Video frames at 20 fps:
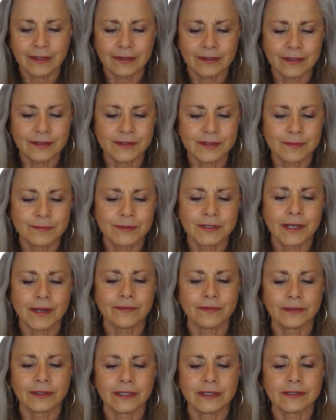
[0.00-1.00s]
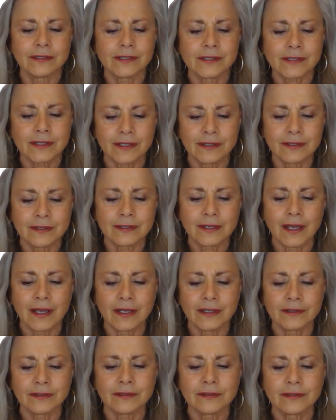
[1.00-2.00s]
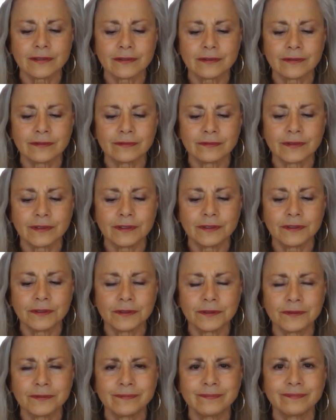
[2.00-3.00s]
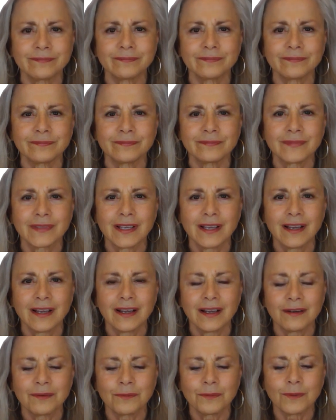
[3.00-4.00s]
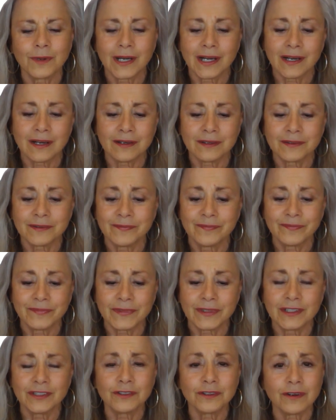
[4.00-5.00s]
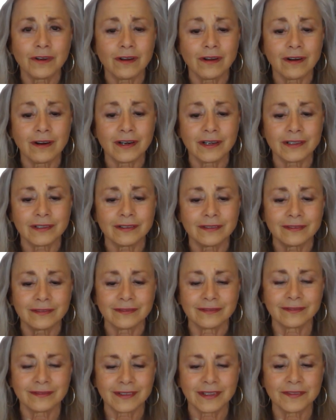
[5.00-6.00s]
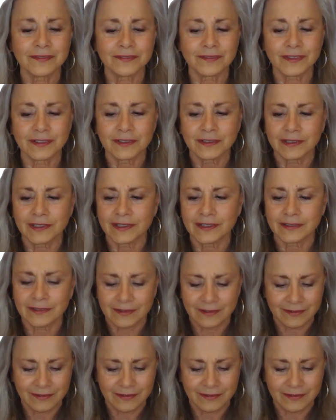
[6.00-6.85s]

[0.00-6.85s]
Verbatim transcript: there's definitely discontent, you know, Wow, in your heart. I feel it.